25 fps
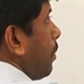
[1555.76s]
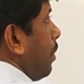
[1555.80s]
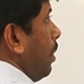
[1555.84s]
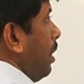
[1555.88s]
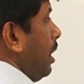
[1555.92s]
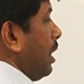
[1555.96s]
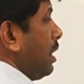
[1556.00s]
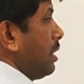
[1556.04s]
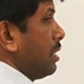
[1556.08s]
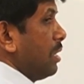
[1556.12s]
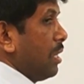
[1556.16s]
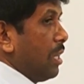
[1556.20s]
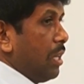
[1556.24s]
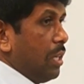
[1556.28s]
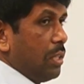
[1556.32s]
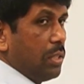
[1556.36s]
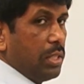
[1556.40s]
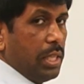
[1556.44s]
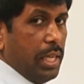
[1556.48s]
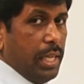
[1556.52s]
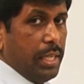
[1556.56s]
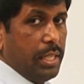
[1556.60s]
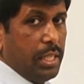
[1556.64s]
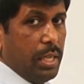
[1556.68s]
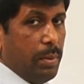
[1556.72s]
products are
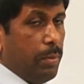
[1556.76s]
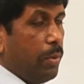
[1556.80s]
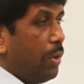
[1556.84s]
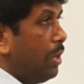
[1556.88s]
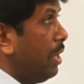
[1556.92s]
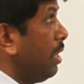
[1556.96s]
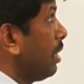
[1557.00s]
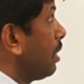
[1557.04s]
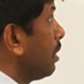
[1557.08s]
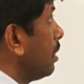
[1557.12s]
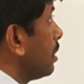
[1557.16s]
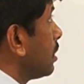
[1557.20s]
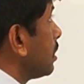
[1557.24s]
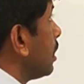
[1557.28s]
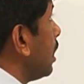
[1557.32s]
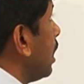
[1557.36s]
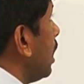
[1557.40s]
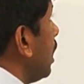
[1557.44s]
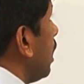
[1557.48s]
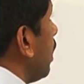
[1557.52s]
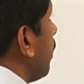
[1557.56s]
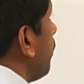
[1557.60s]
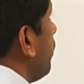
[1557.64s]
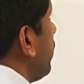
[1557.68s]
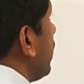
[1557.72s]
also HI molecules.
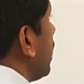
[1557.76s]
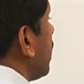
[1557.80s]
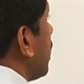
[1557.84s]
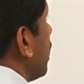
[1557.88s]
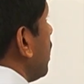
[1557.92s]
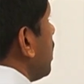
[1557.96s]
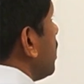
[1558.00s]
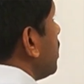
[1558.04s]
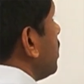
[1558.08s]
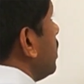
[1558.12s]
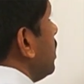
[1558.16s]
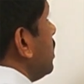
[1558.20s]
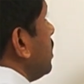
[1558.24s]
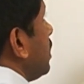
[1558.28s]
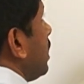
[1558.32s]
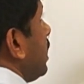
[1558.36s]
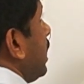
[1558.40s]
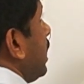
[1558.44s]
Because these